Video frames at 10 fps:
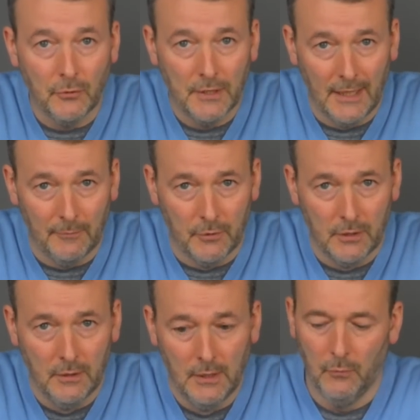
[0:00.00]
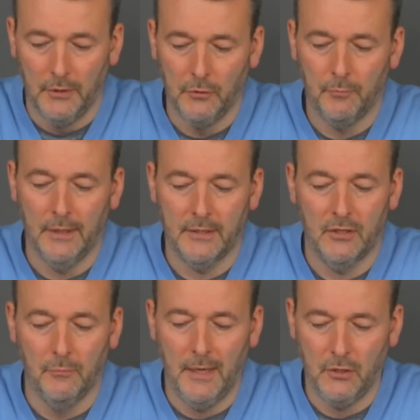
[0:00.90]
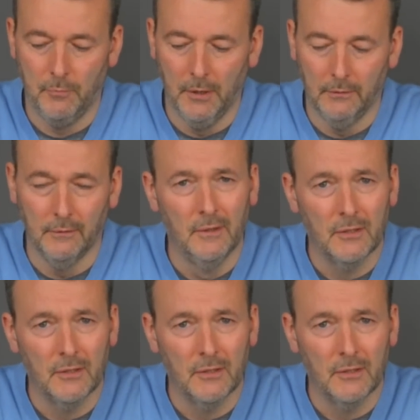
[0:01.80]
tabs when you press the menu button.